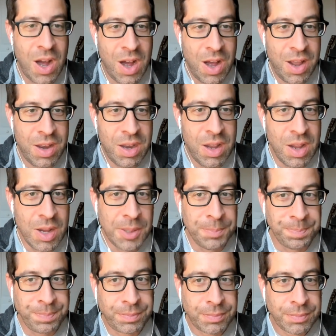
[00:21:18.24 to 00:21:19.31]
on
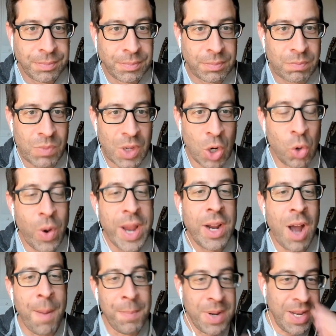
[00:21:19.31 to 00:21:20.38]
great
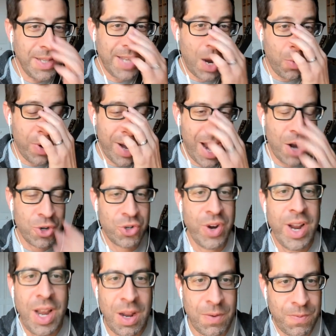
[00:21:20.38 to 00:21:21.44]
companies that we're now
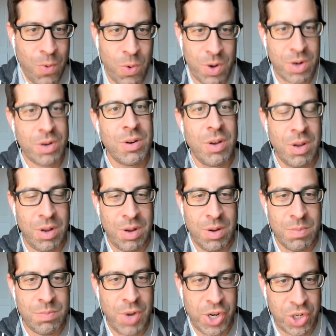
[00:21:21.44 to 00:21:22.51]
trading for
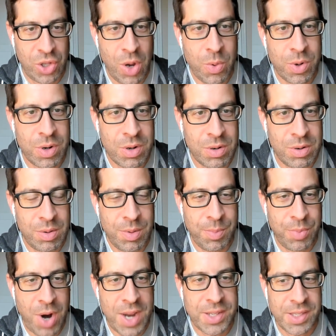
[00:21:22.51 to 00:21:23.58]
much lower
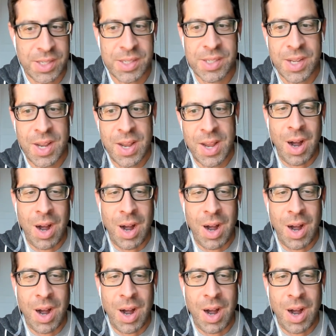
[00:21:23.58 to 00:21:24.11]
prices.